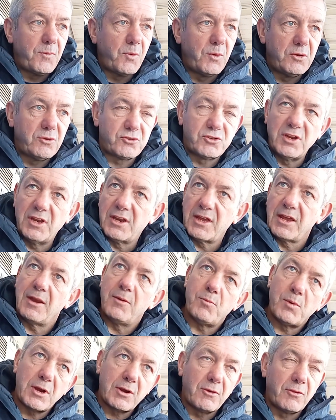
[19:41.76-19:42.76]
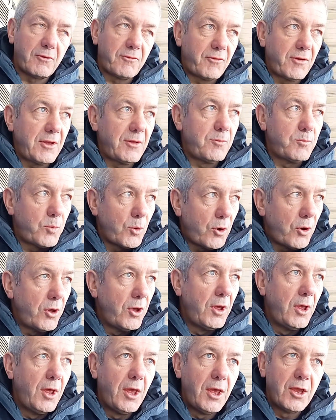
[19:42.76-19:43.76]
We just need to get him back on the field. But
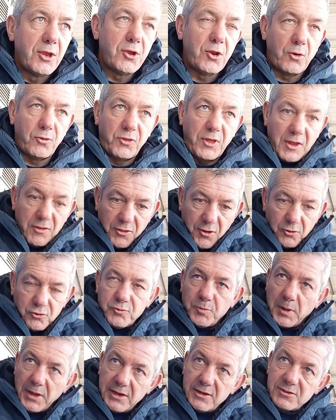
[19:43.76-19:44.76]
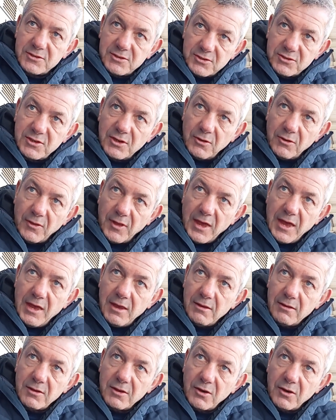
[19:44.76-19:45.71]
you know, those players are still there.